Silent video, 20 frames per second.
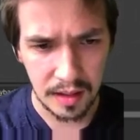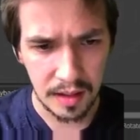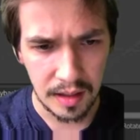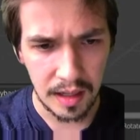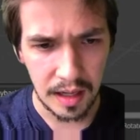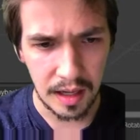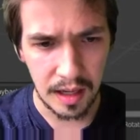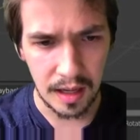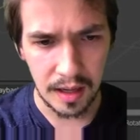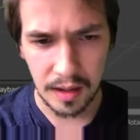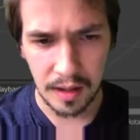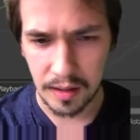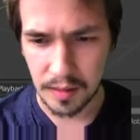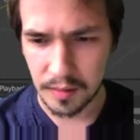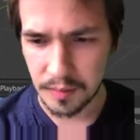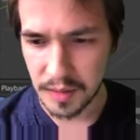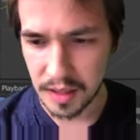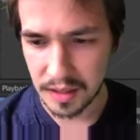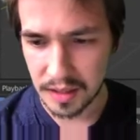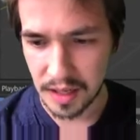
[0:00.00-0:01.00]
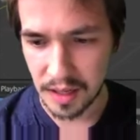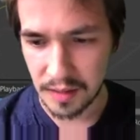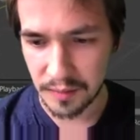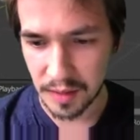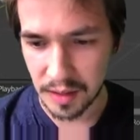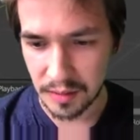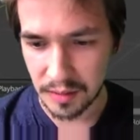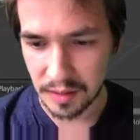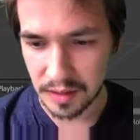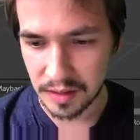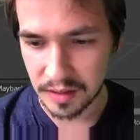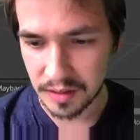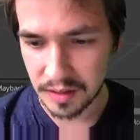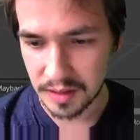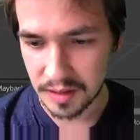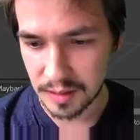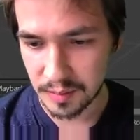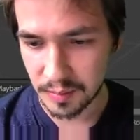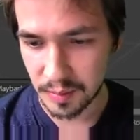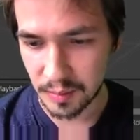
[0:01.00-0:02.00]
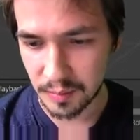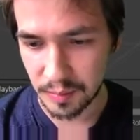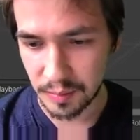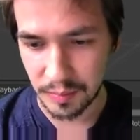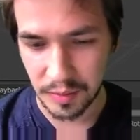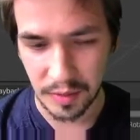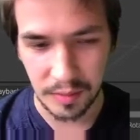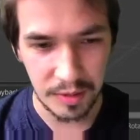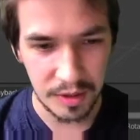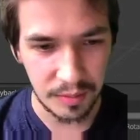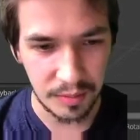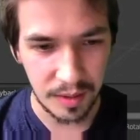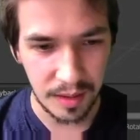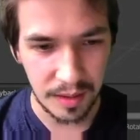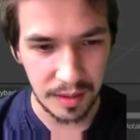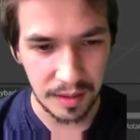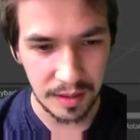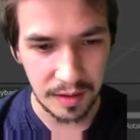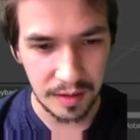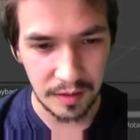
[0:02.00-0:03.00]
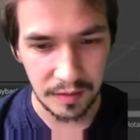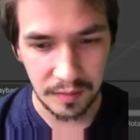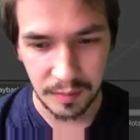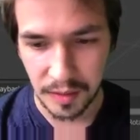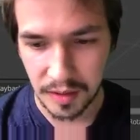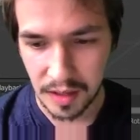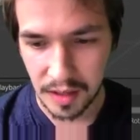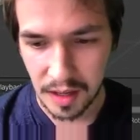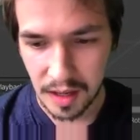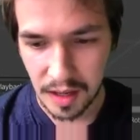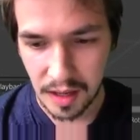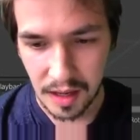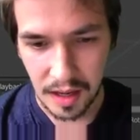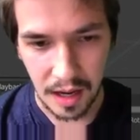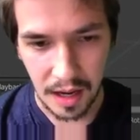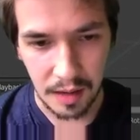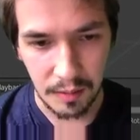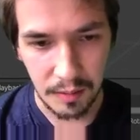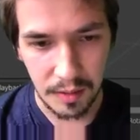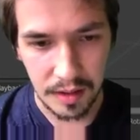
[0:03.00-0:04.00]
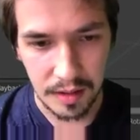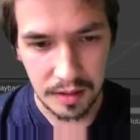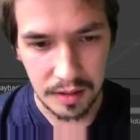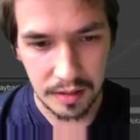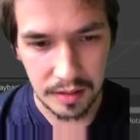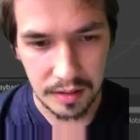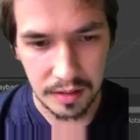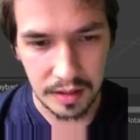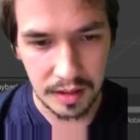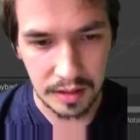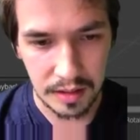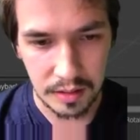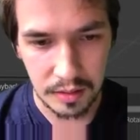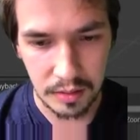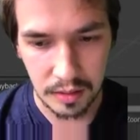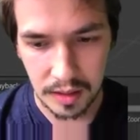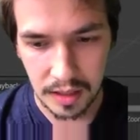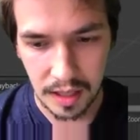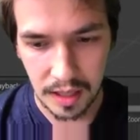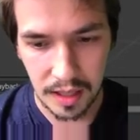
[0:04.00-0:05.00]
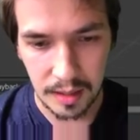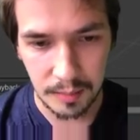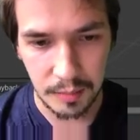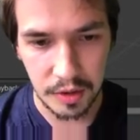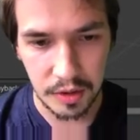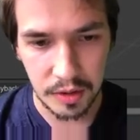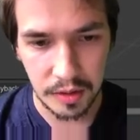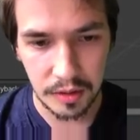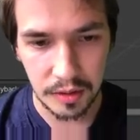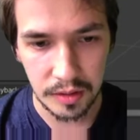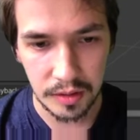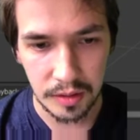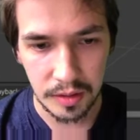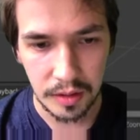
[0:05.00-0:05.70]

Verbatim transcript: um, and kind of angry. This is pr pretty much what I think of, but I want to sort of capture